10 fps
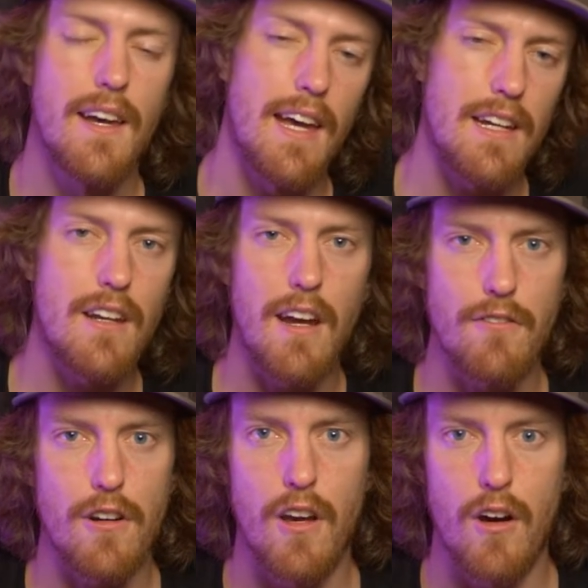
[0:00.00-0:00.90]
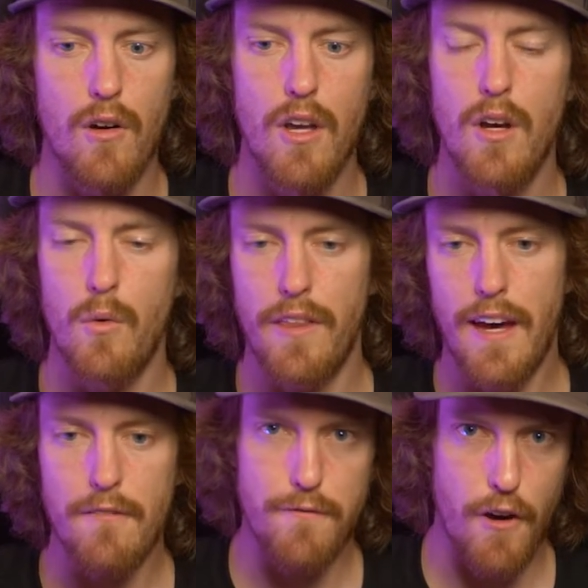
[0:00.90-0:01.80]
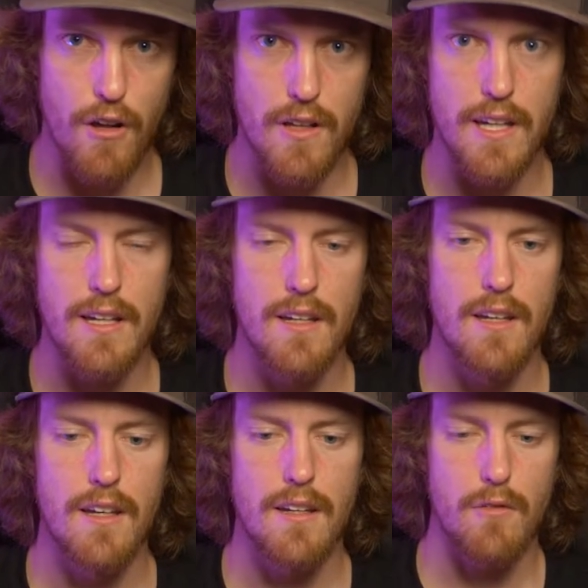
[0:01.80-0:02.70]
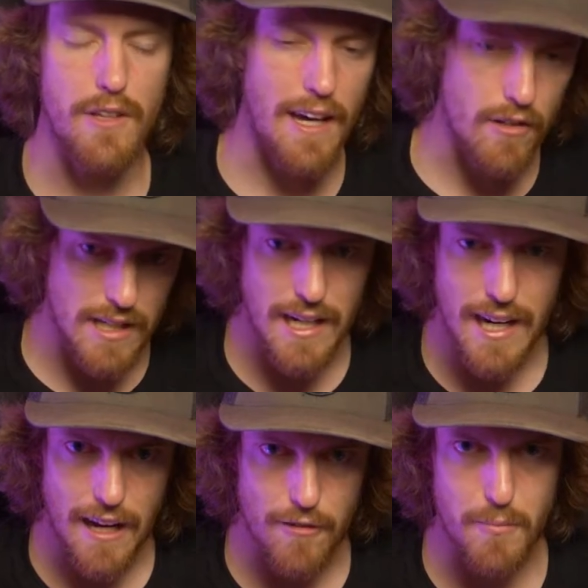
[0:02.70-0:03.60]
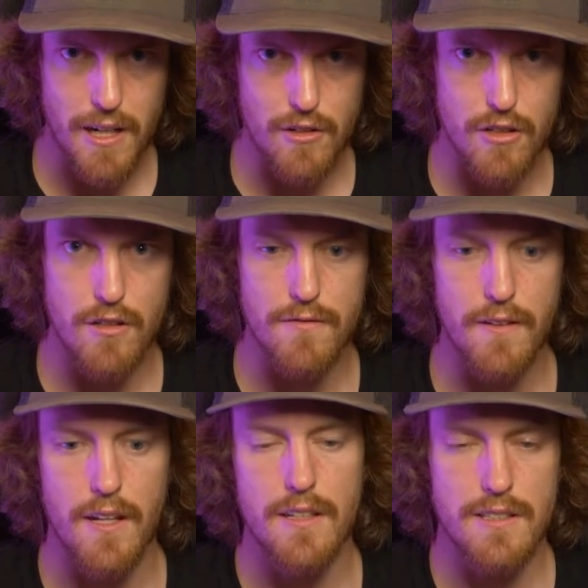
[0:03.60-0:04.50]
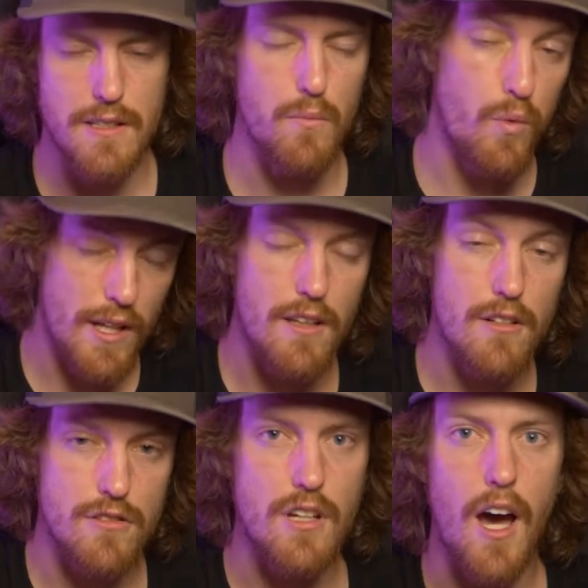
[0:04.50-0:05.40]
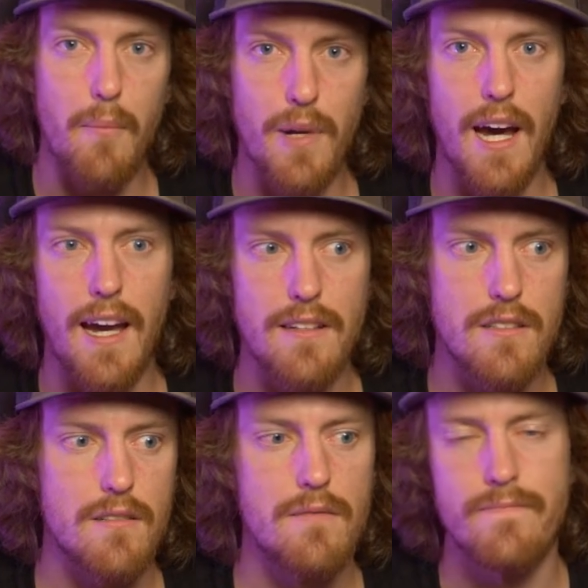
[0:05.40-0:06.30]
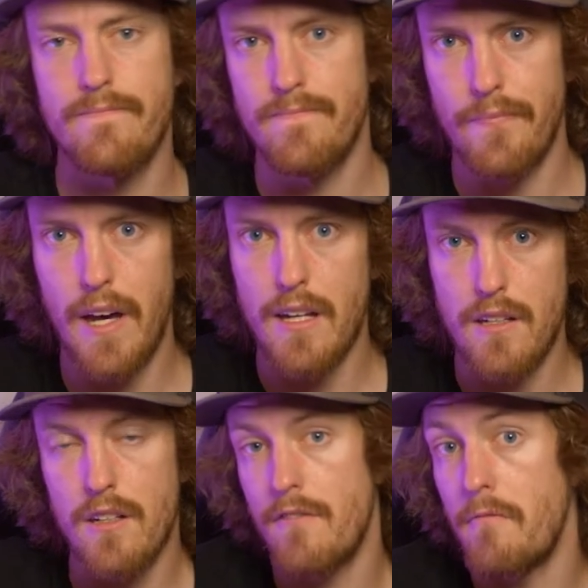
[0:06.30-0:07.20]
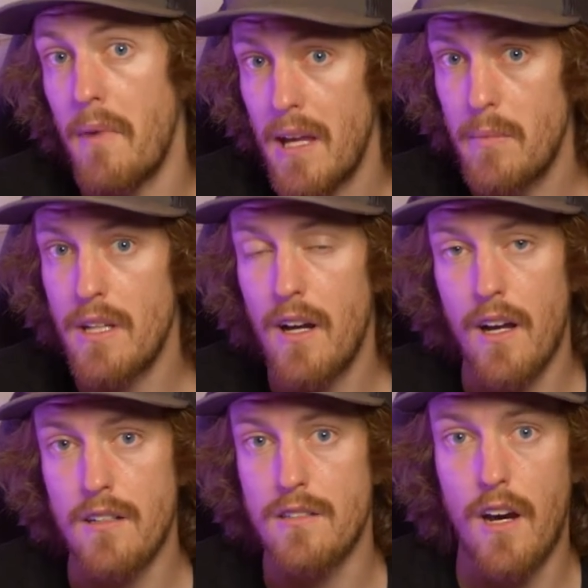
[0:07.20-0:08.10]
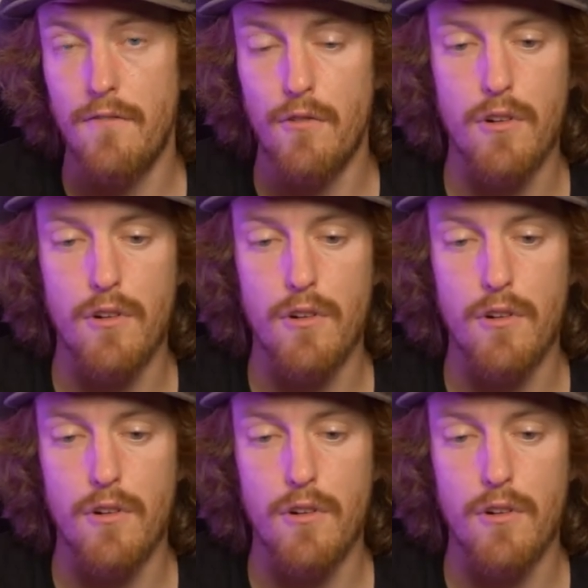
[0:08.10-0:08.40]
And you never know without falling, without getting out of my groove with those top guys I could have maybe gotten a top